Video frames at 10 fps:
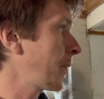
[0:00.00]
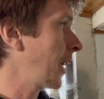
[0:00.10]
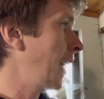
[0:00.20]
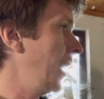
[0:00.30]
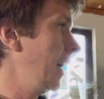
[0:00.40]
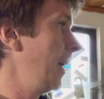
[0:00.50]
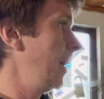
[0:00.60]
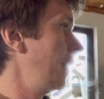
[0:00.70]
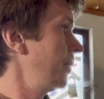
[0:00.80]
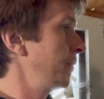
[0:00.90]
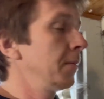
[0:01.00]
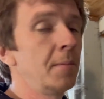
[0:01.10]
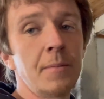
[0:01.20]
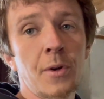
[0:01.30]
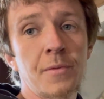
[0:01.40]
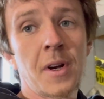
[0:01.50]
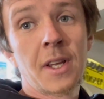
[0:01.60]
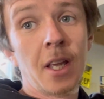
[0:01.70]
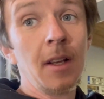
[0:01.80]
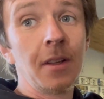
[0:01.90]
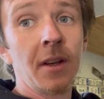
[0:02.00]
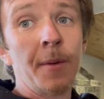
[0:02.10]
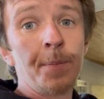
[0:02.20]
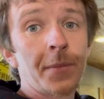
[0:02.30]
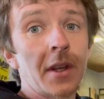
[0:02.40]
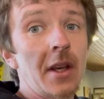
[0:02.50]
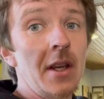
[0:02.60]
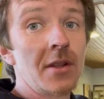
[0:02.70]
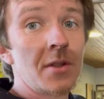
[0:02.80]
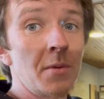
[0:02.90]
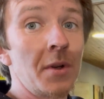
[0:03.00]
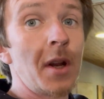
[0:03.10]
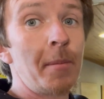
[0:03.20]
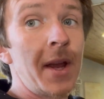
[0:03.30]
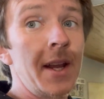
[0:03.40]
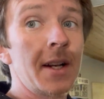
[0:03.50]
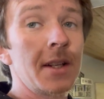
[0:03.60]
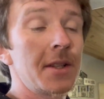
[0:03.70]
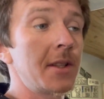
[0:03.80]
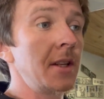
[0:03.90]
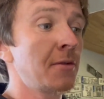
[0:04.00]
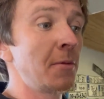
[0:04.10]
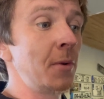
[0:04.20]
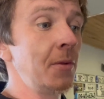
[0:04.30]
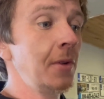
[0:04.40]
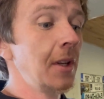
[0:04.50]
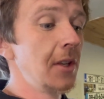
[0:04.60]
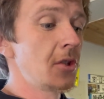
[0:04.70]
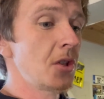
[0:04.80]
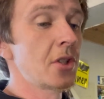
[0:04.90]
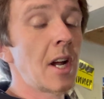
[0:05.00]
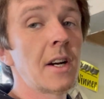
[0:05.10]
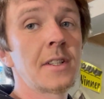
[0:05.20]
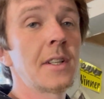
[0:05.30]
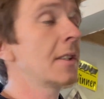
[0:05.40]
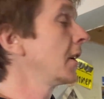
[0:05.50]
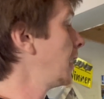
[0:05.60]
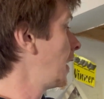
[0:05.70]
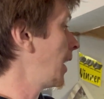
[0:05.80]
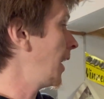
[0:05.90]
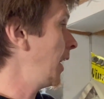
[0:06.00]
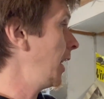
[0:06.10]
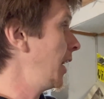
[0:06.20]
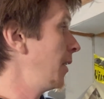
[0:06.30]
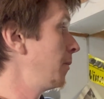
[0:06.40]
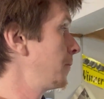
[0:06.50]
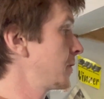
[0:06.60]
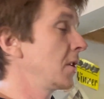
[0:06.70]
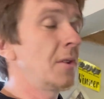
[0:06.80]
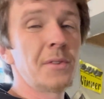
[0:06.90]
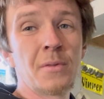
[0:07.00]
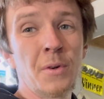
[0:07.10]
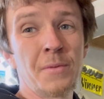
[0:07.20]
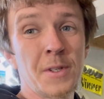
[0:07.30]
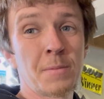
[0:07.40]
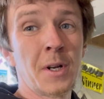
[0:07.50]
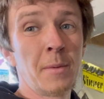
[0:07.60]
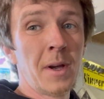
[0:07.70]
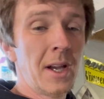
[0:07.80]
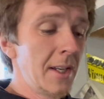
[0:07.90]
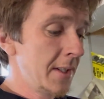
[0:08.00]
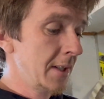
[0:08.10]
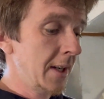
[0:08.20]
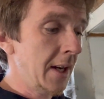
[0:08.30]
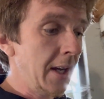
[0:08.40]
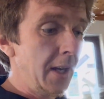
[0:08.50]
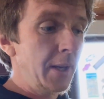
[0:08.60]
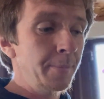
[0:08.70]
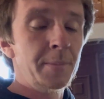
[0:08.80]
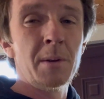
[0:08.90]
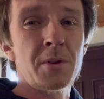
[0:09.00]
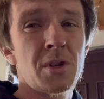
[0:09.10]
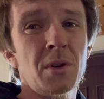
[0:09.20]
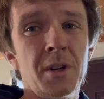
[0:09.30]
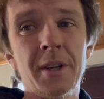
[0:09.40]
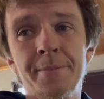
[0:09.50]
My good friend Keith, he's doing a paint for stint removal. He's just started it. So the roof is pretty bad. Let me show you.